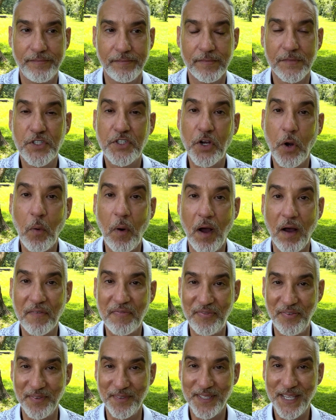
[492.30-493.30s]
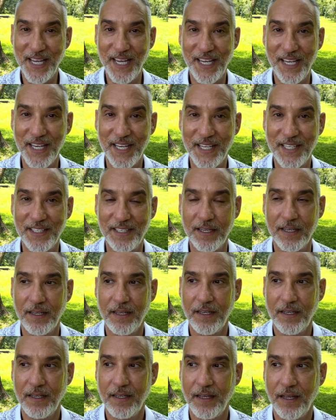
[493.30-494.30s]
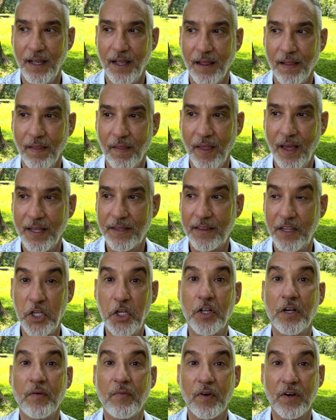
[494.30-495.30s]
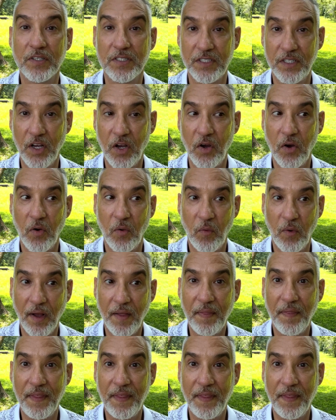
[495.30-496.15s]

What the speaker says: show off and let the universe know what